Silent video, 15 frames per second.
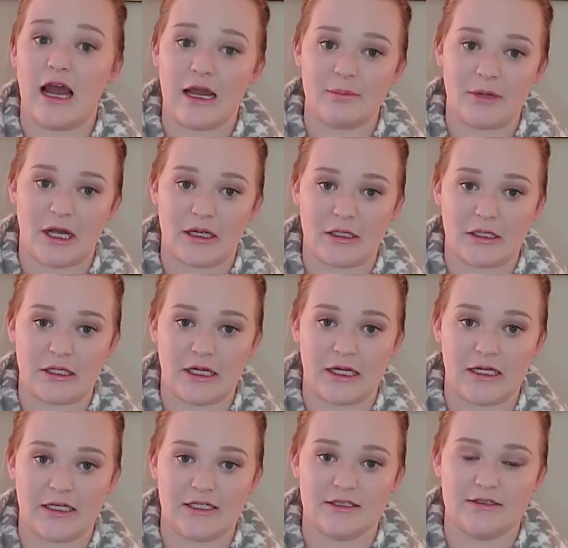I'm not good
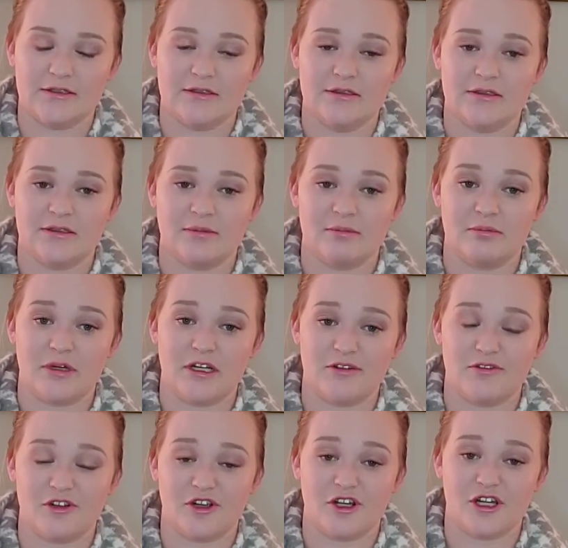at it,
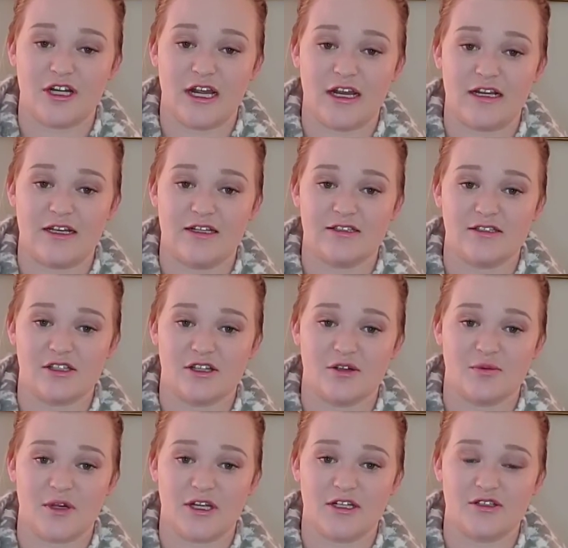but if you're good at it, it's a
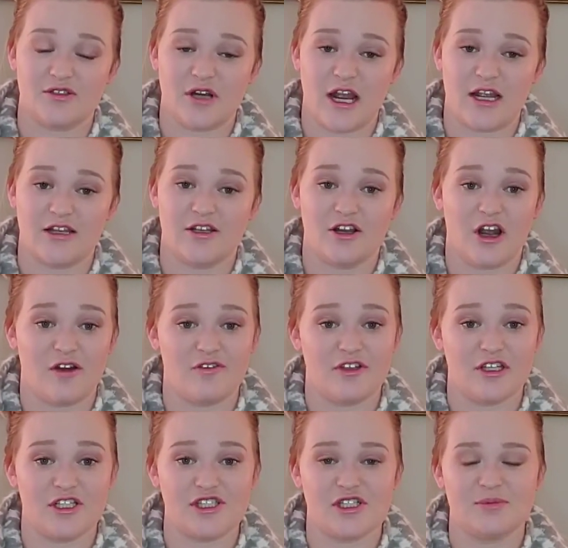good way to track your
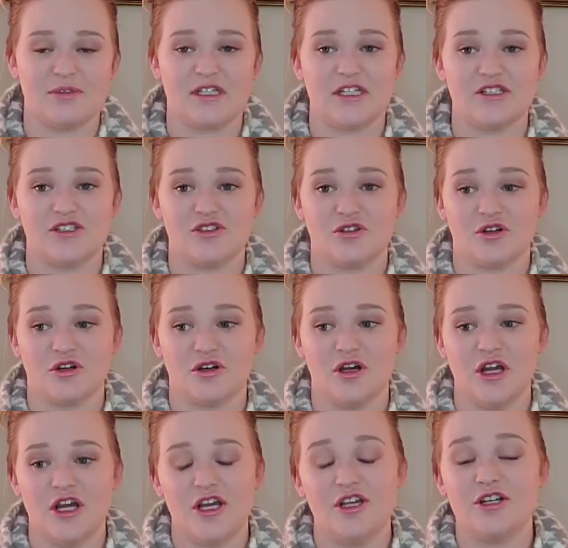ovulation, because
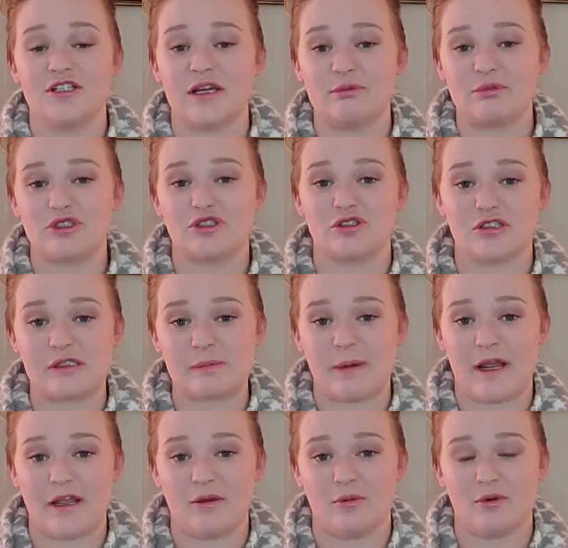your temperature will
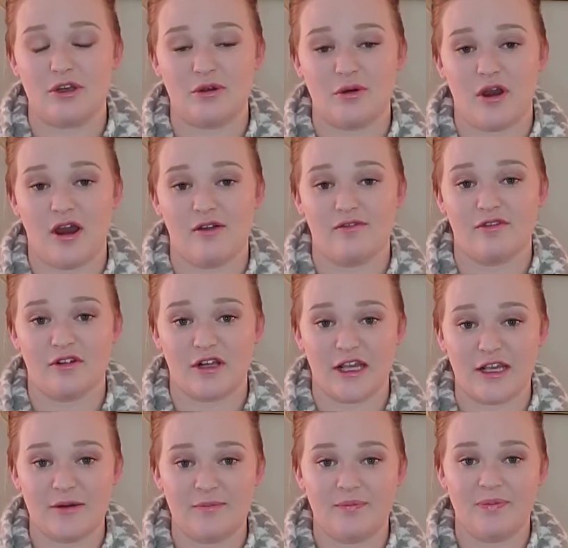spike when you
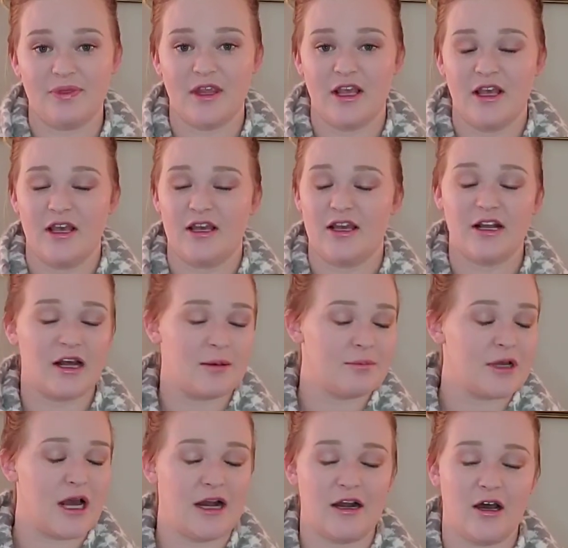ovulate. And
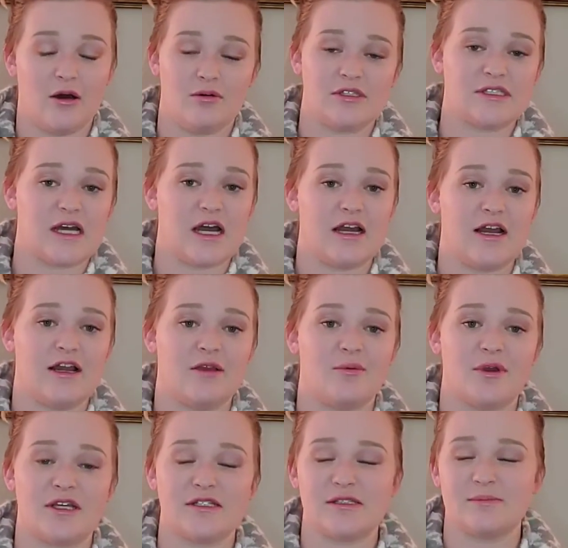I'm kind of always hot
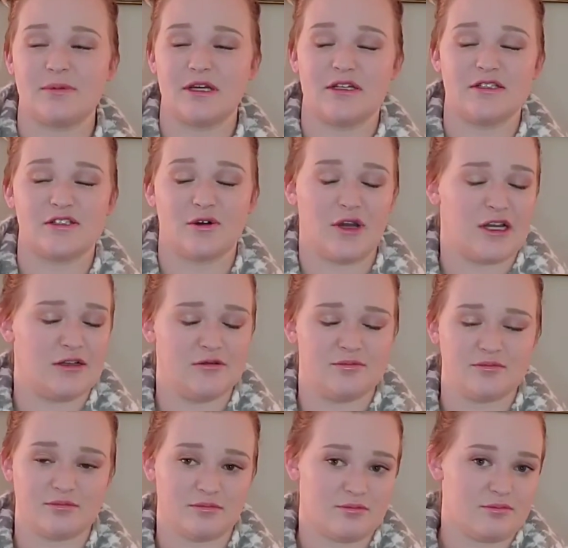anyways, but so I